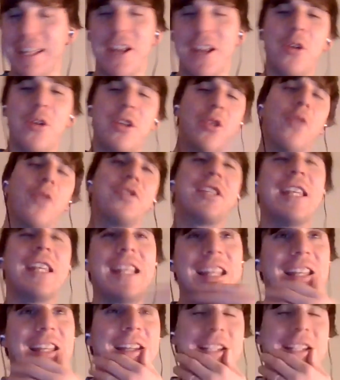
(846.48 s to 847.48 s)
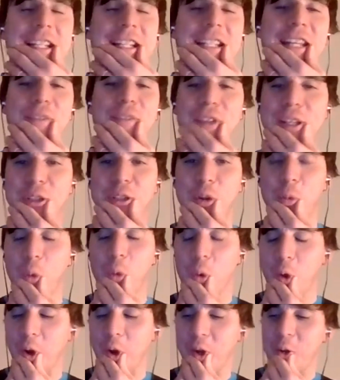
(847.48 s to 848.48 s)
You obviously you see the TV sort of
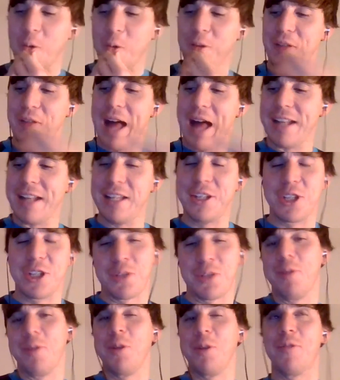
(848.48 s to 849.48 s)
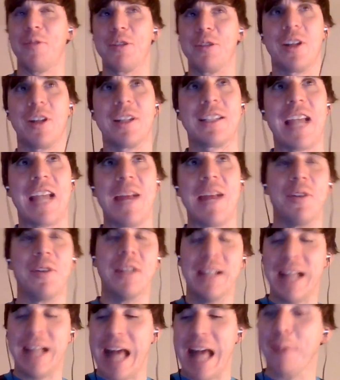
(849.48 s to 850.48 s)
Warnock and all of that, and you just wonder whether it's the same, and
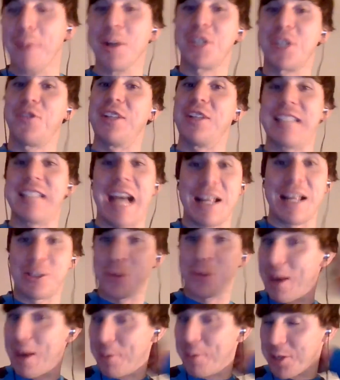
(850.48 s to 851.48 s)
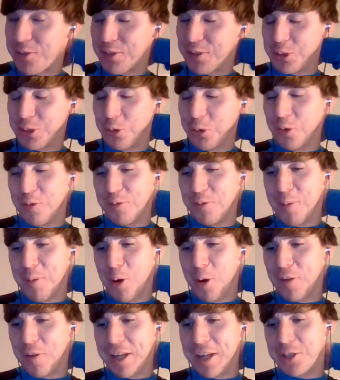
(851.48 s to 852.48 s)
how much of it is tactical, how much of it is sort of
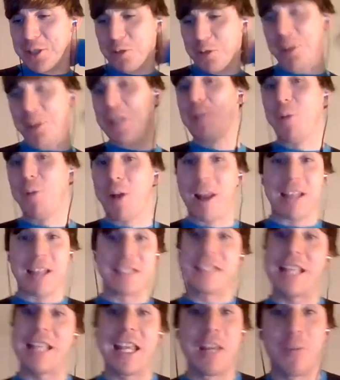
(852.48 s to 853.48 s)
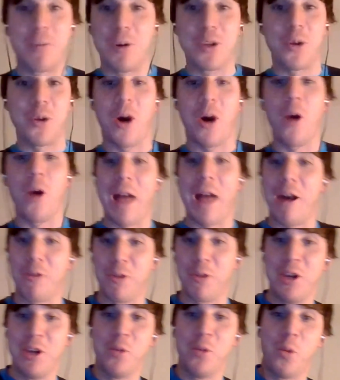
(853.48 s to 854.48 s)
motivational. But you could, as I say, you could probably do a whole hour
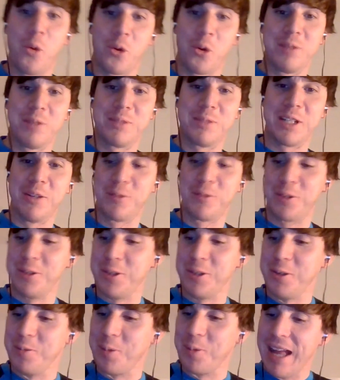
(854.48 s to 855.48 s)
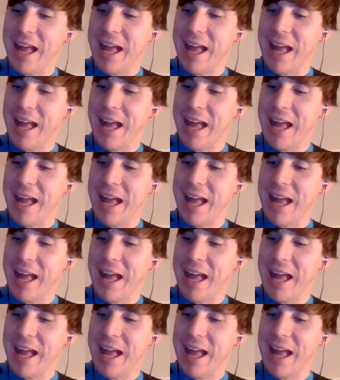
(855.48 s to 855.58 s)
on Neil Warnock himself, couldn't you?